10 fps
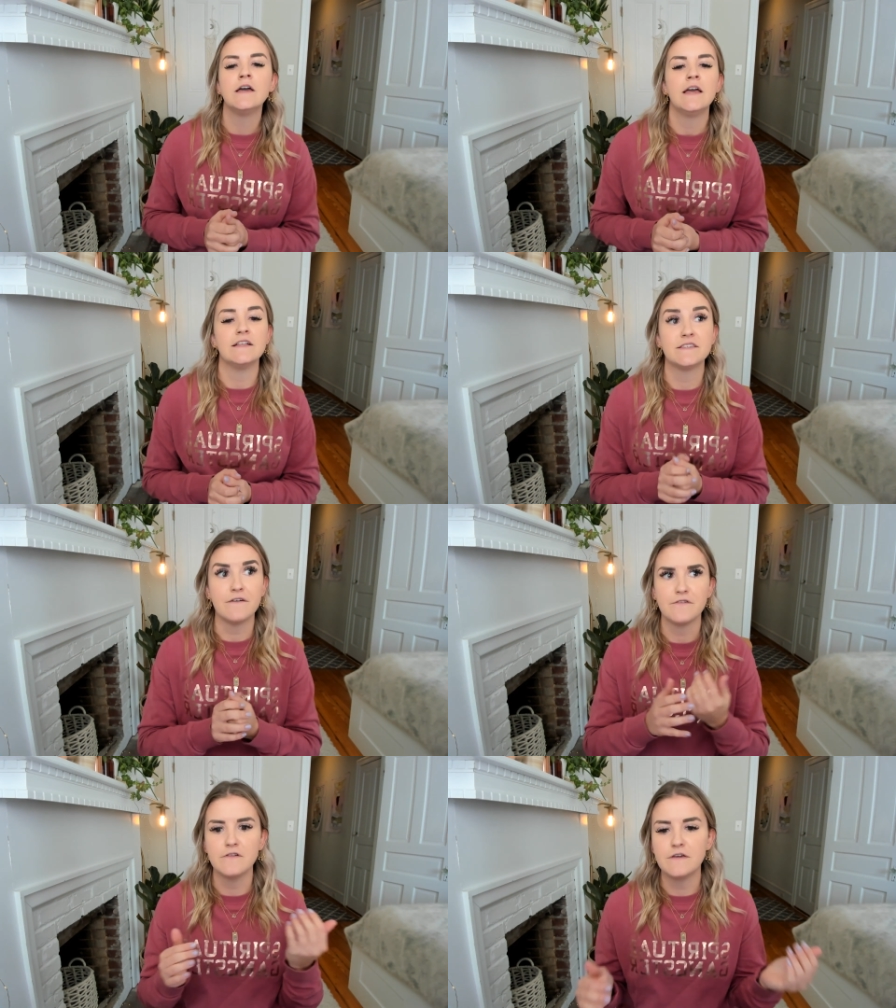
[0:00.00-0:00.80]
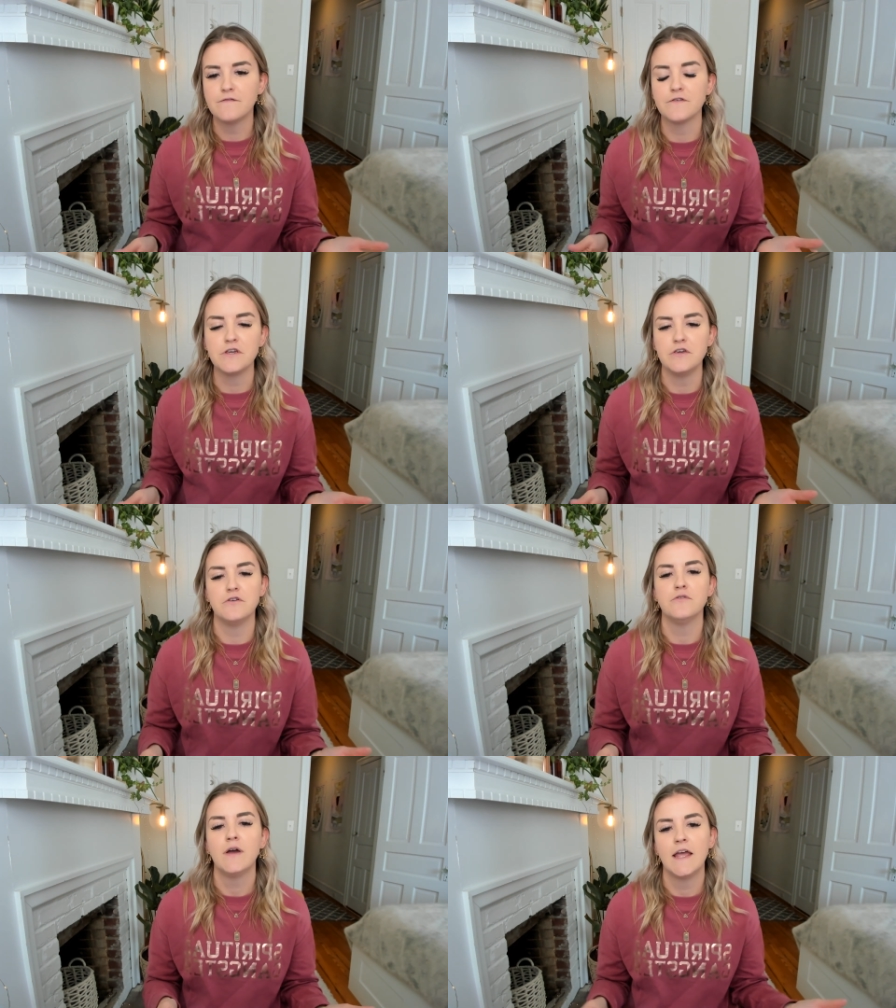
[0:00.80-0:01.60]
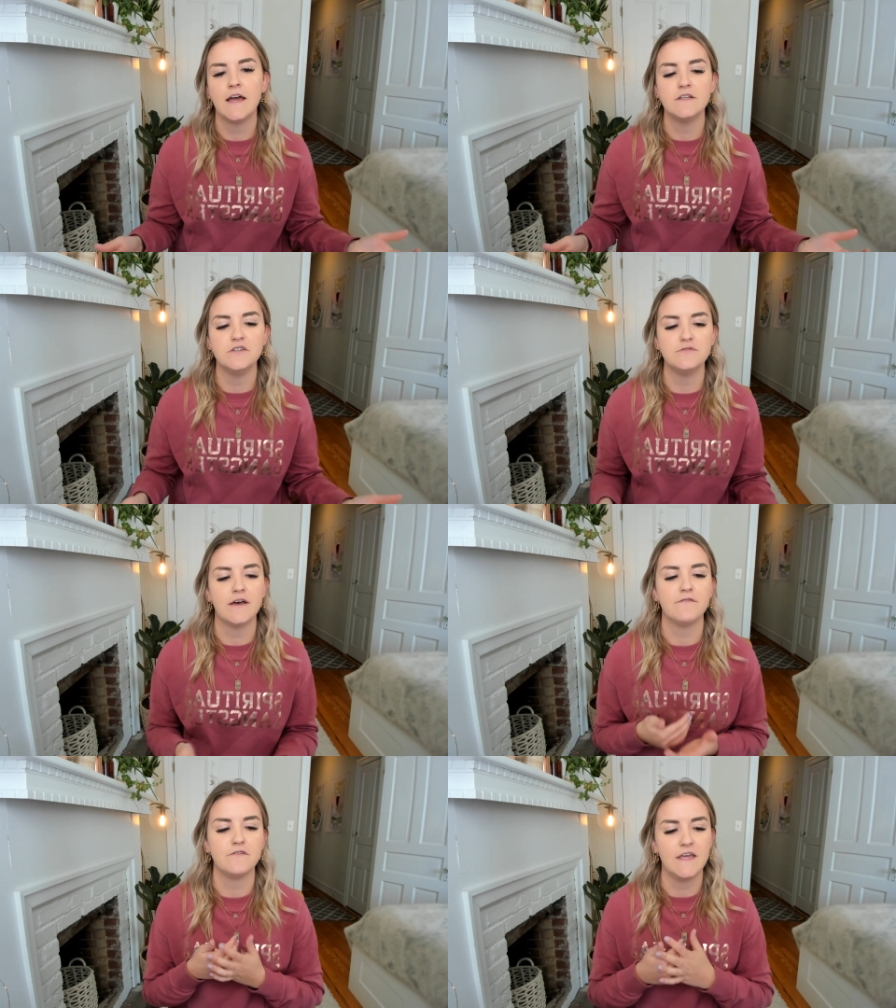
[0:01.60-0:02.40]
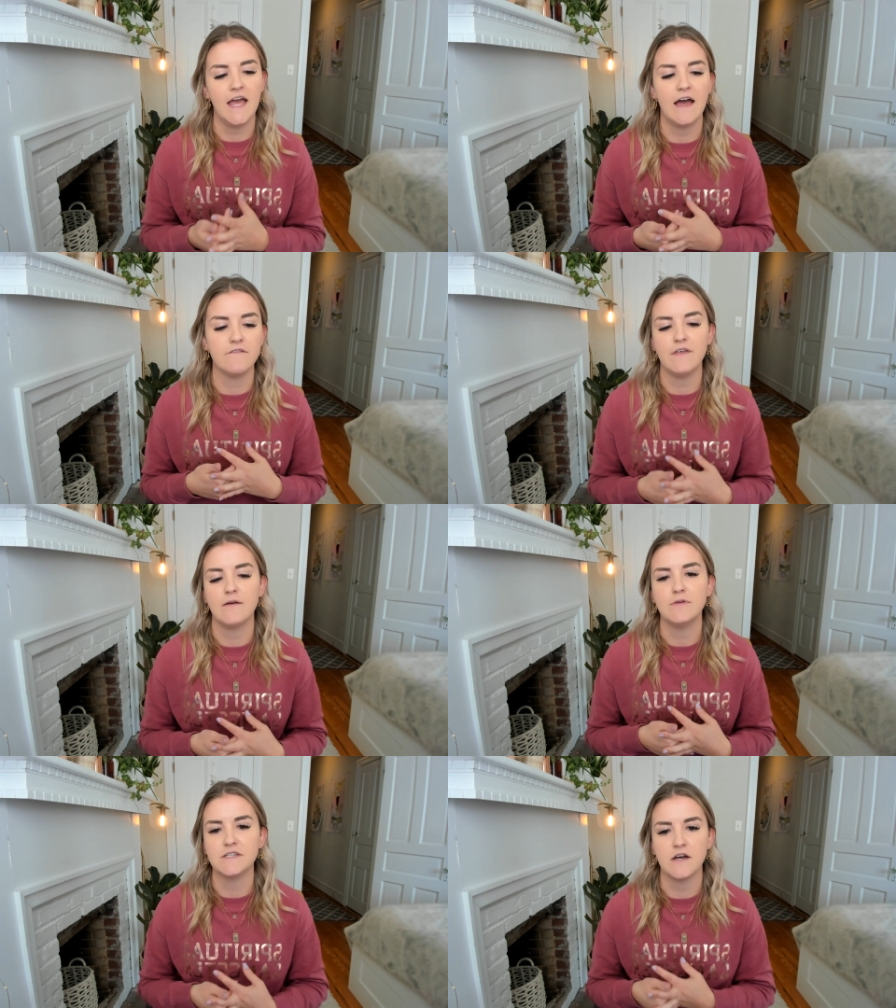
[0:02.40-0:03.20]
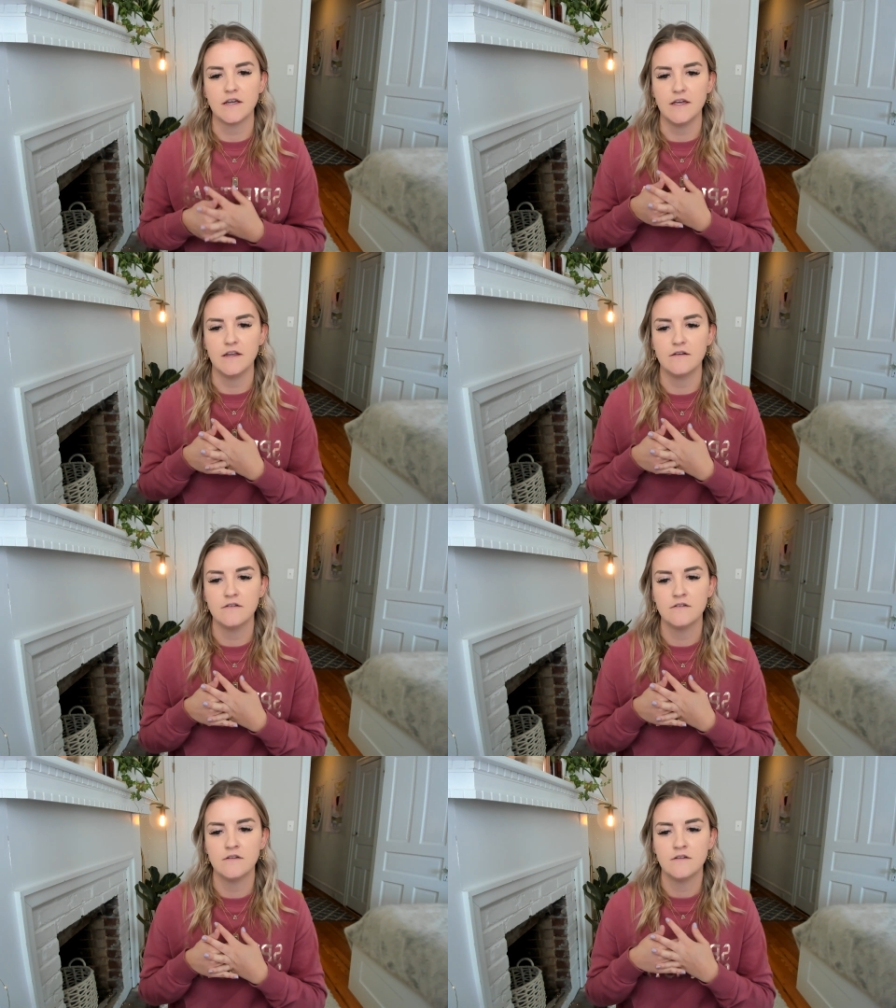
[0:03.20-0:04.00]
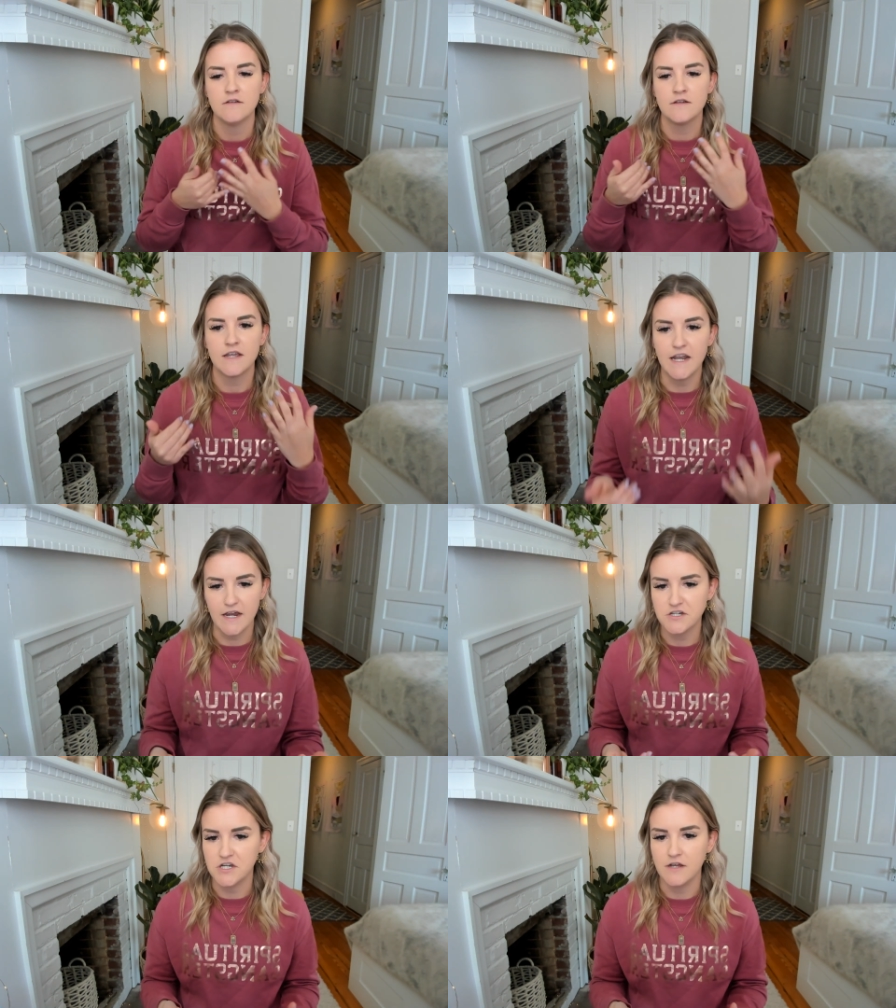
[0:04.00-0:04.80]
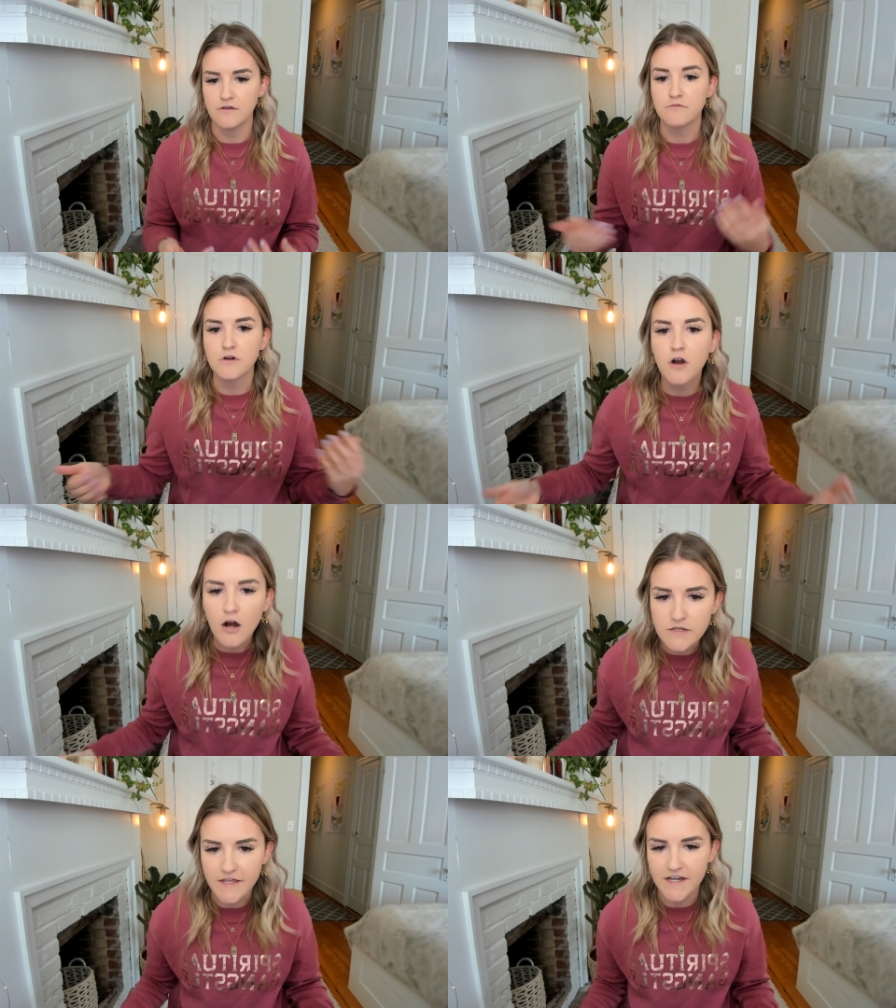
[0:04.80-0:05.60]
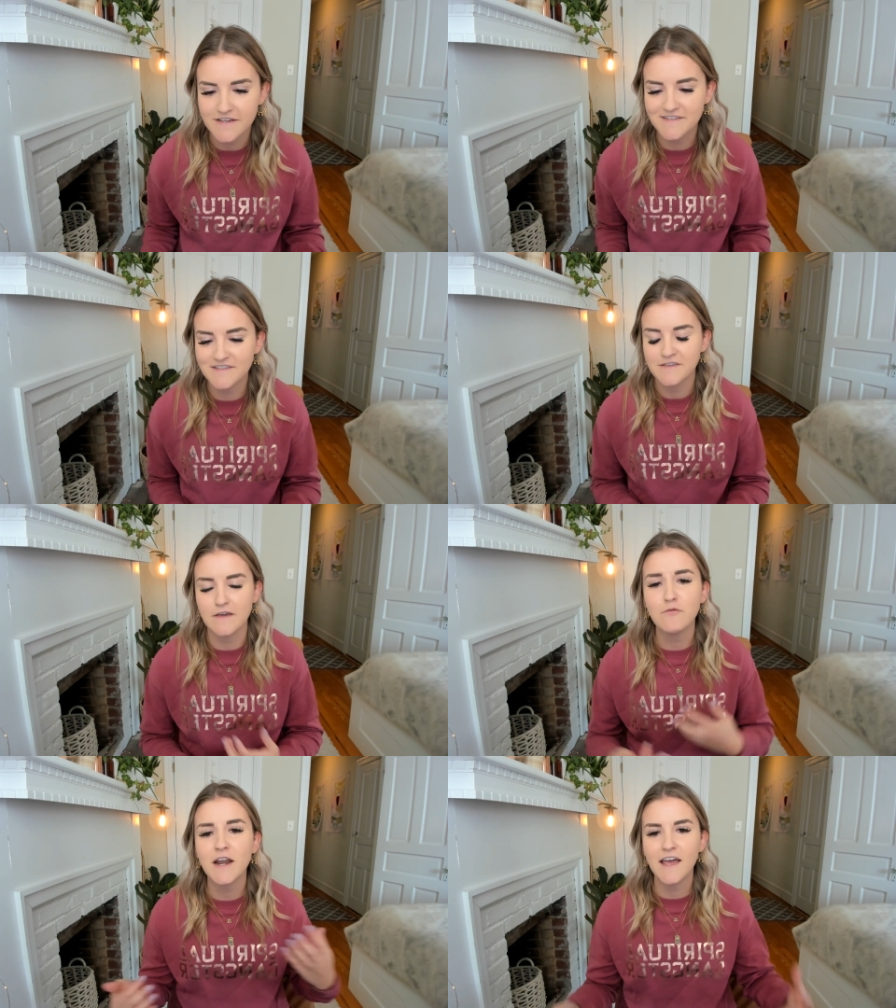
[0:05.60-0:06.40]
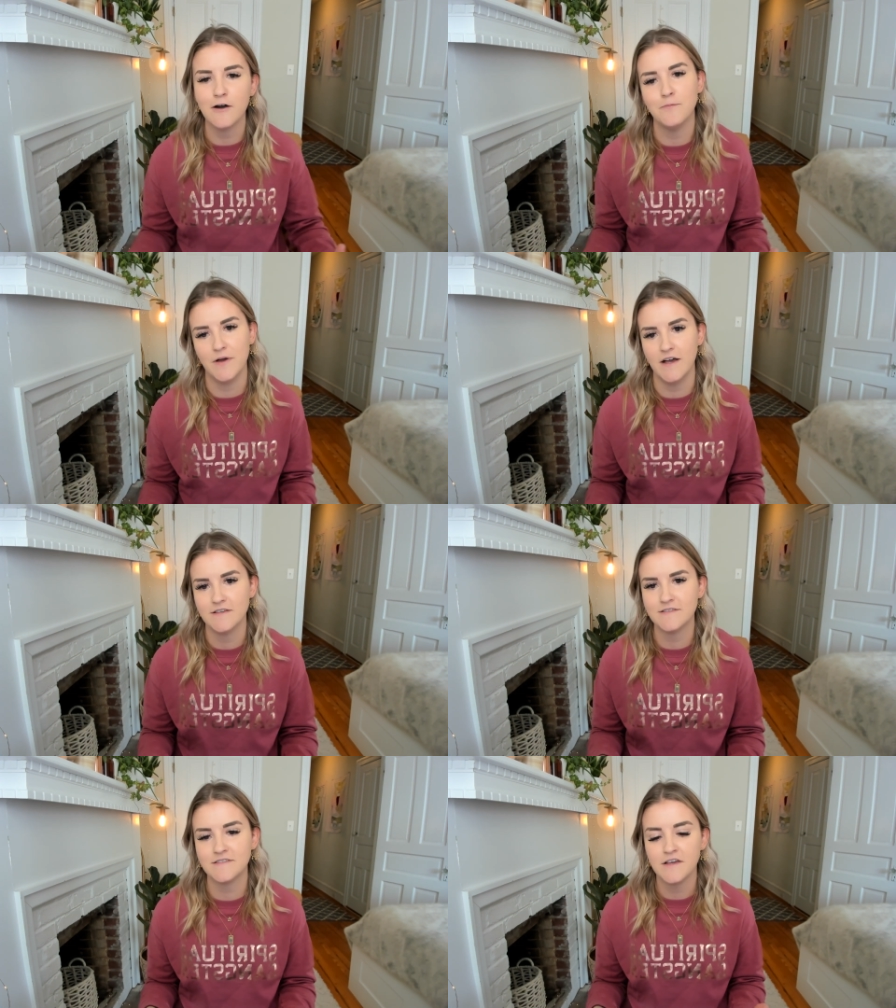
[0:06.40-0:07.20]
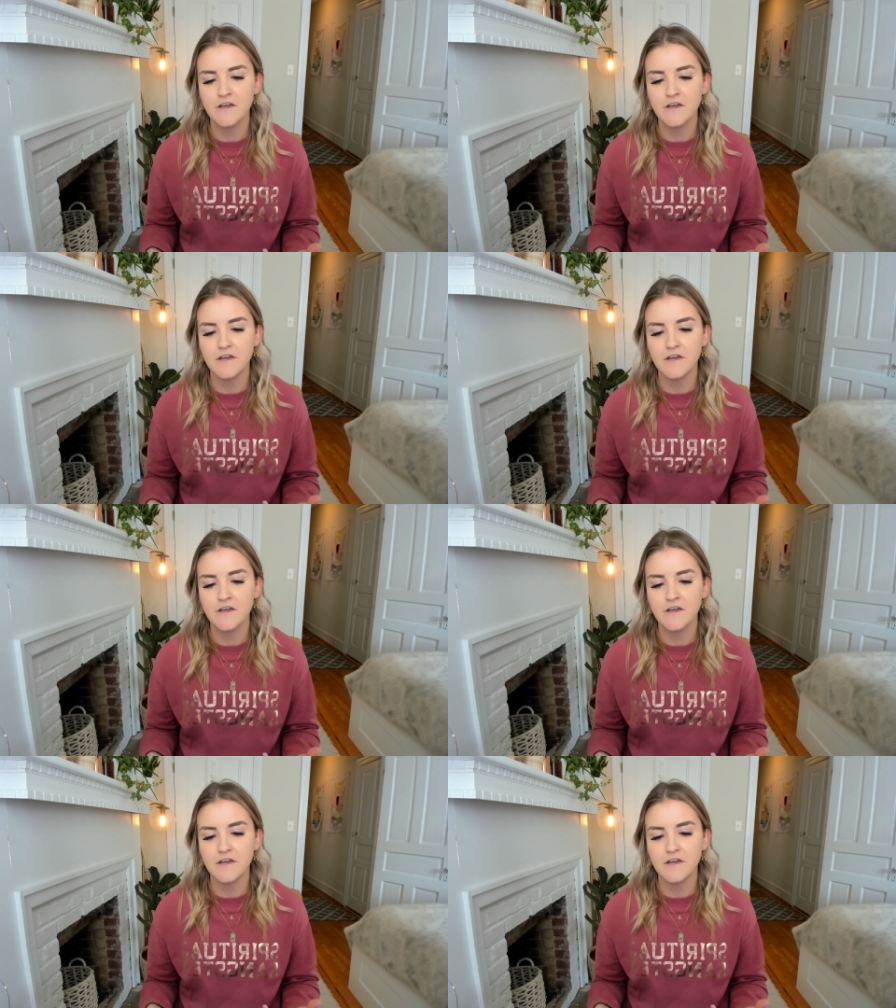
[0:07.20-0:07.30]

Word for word: it's definitely for you. And you definitely have that Mintakan connection. Regardless, they want to help us.